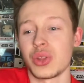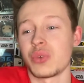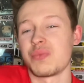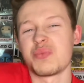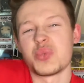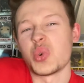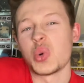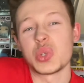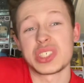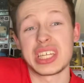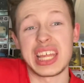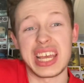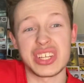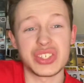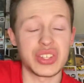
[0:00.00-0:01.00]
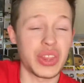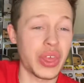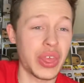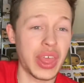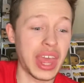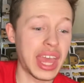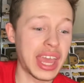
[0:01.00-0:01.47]
force connection
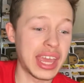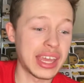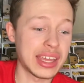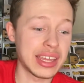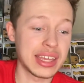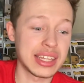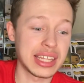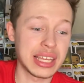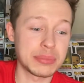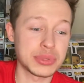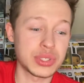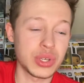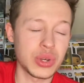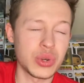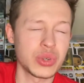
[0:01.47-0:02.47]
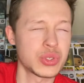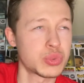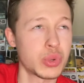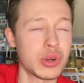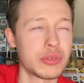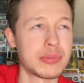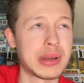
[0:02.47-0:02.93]
thing in the episode, is
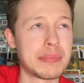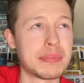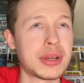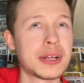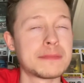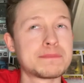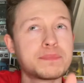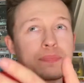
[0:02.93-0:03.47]
what I remember.